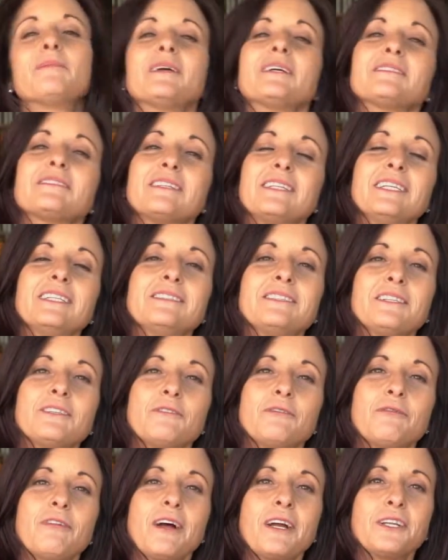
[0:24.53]
makes it easy to
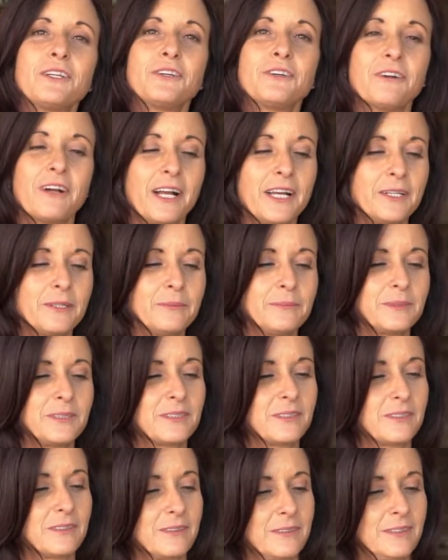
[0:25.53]
find your items.